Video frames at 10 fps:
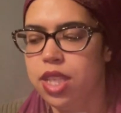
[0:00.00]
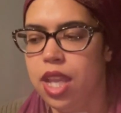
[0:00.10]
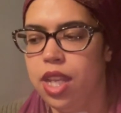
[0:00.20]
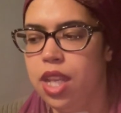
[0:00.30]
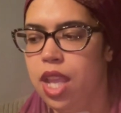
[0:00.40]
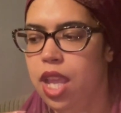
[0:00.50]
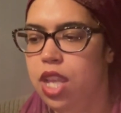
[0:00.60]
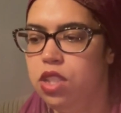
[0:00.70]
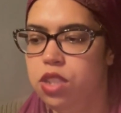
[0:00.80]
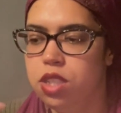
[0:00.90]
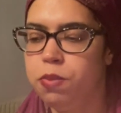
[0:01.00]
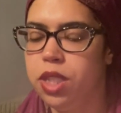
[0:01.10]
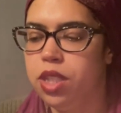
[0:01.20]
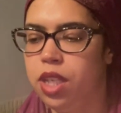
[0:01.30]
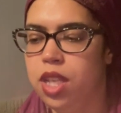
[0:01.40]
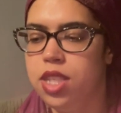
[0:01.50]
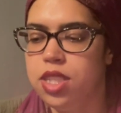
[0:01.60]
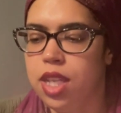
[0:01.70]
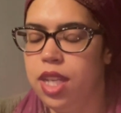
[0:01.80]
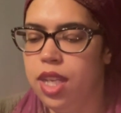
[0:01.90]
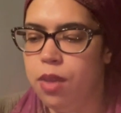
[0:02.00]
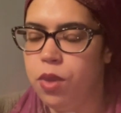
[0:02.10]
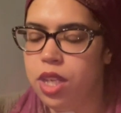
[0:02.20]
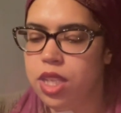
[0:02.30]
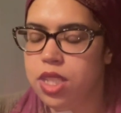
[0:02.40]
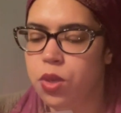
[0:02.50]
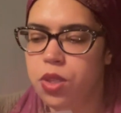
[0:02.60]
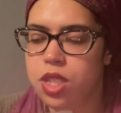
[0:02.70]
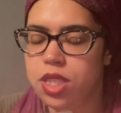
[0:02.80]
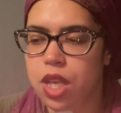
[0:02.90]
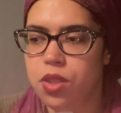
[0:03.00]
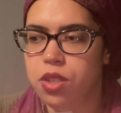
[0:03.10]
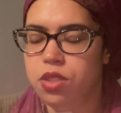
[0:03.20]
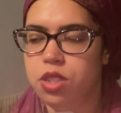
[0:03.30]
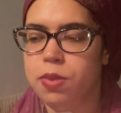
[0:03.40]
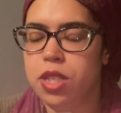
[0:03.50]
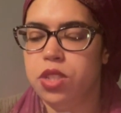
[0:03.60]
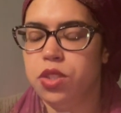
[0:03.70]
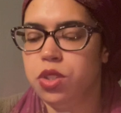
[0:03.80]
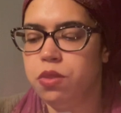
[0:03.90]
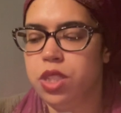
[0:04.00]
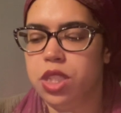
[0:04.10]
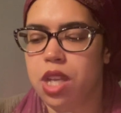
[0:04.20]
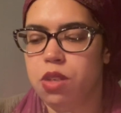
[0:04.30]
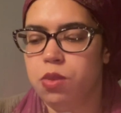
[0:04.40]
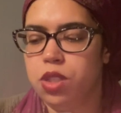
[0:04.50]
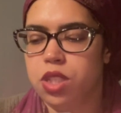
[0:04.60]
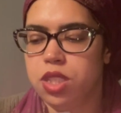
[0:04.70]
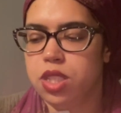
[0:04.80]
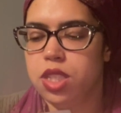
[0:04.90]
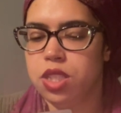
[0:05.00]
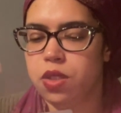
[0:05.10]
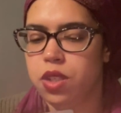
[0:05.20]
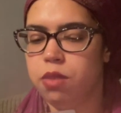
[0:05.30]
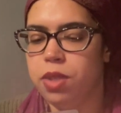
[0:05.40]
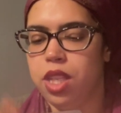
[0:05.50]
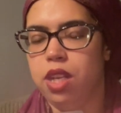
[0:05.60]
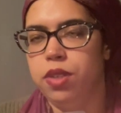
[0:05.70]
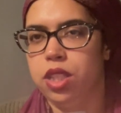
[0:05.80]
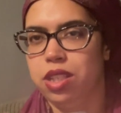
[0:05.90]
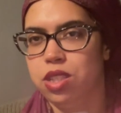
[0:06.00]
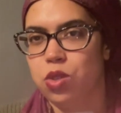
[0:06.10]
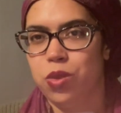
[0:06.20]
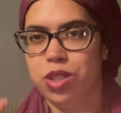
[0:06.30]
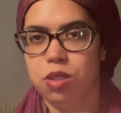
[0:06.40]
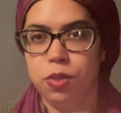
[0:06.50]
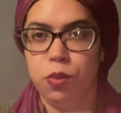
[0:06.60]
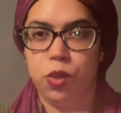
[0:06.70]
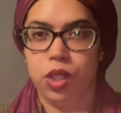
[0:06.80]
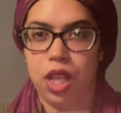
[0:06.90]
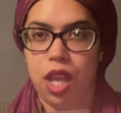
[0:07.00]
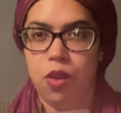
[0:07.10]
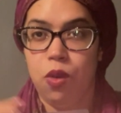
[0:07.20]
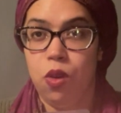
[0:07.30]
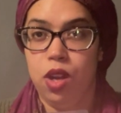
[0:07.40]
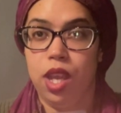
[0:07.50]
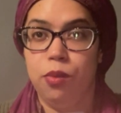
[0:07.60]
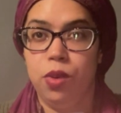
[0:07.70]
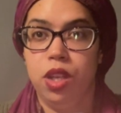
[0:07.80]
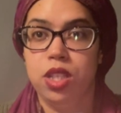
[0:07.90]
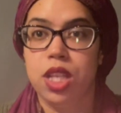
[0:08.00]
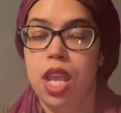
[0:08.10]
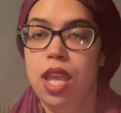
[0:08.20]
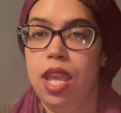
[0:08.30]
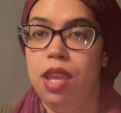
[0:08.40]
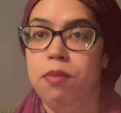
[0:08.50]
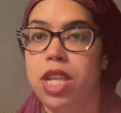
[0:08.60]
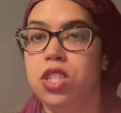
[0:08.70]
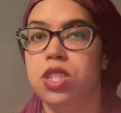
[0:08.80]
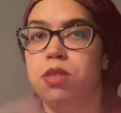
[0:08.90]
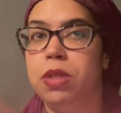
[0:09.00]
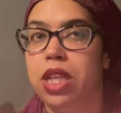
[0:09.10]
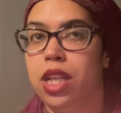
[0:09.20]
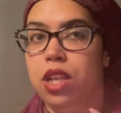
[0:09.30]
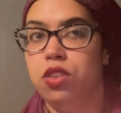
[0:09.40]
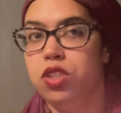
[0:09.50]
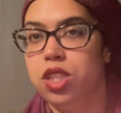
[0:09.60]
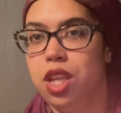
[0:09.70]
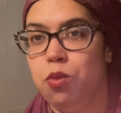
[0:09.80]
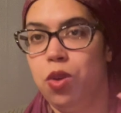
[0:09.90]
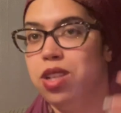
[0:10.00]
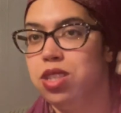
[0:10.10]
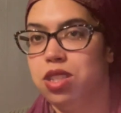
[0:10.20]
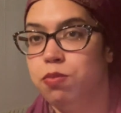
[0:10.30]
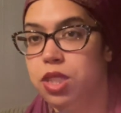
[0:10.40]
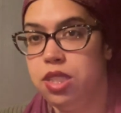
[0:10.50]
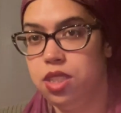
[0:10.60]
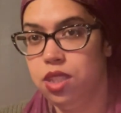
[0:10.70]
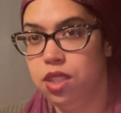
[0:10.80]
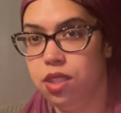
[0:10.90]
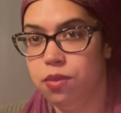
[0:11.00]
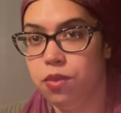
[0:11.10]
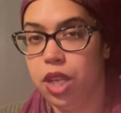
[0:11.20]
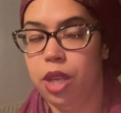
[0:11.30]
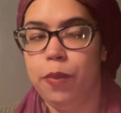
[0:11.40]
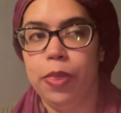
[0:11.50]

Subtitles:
And just because, and I wanted to throw this out there, just because you're doing shadow work doesn't necessarily mean that everything is going to be worked out all at once. It may just be an energy that wants to be seen, right?